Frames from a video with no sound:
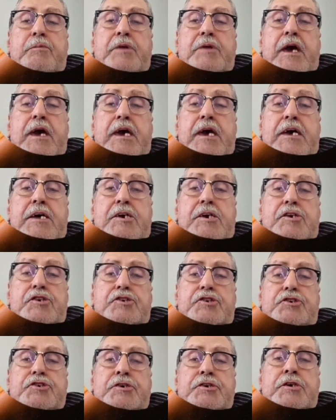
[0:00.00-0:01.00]
from the
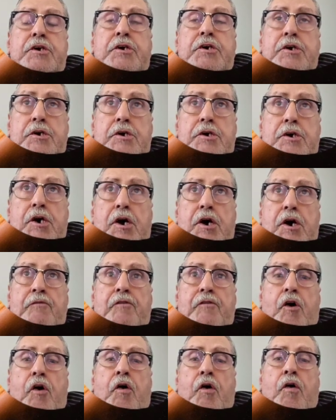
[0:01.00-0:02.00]
energy
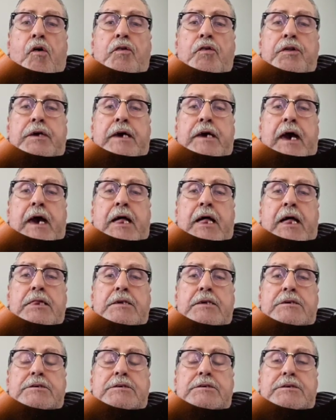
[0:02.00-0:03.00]
of all the
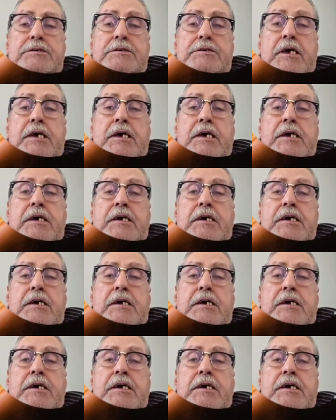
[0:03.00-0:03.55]
galaxies.